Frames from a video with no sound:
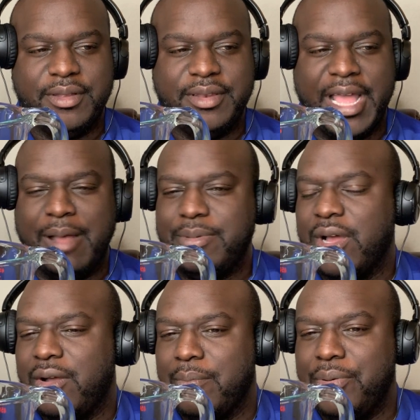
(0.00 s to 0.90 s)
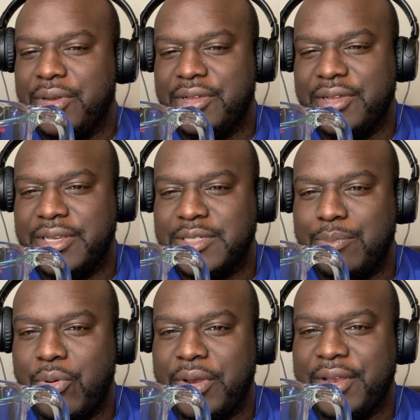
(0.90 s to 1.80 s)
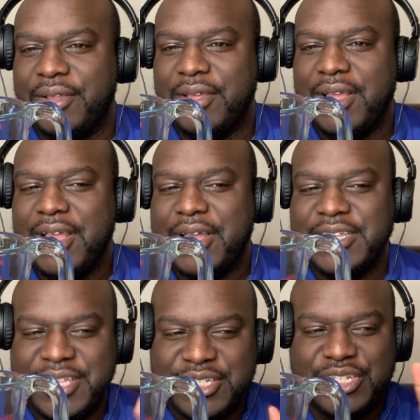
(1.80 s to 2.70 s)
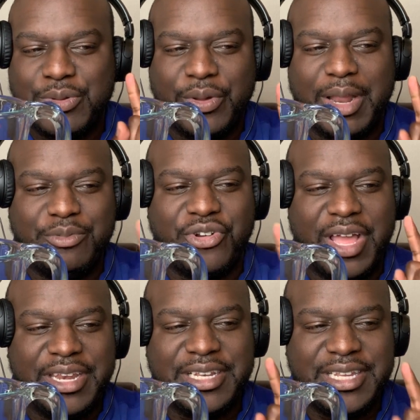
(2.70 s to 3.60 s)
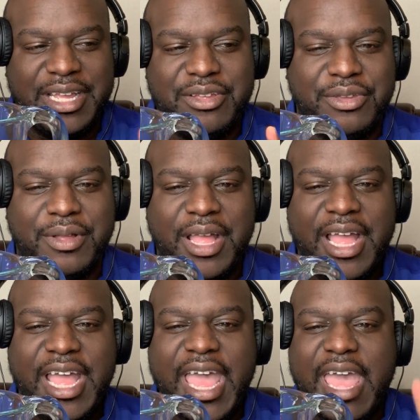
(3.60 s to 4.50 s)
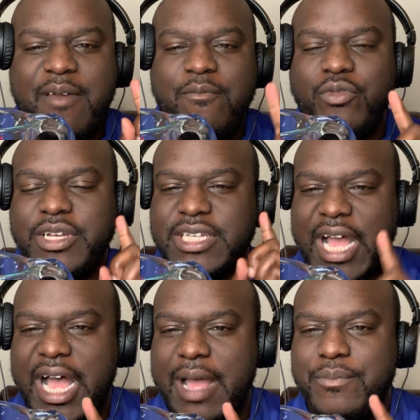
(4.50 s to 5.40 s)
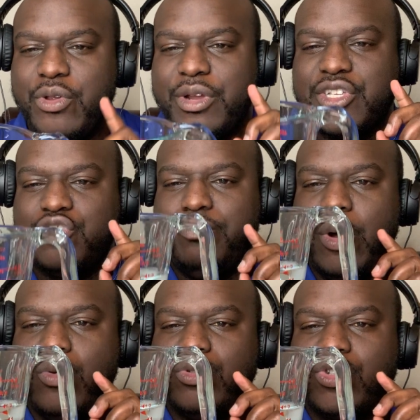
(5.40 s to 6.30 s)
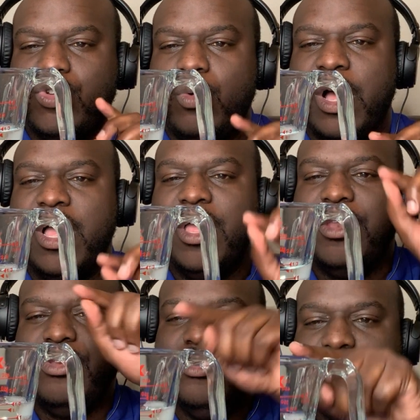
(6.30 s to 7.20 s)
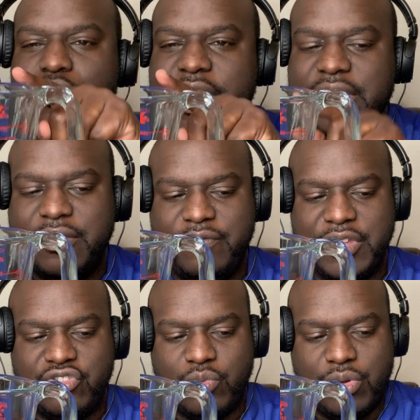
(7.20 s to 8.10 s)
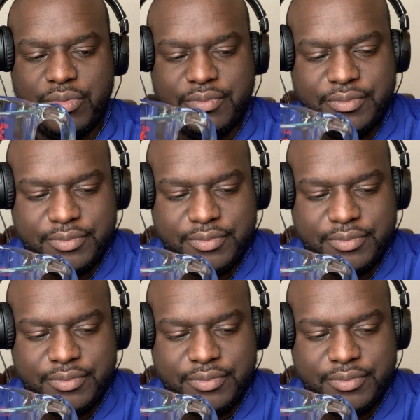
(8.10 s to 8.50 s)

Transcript: Now I'm talking pretty good this morning, because this is what I'm trying to tell you. Every time you're exposed to a new individual,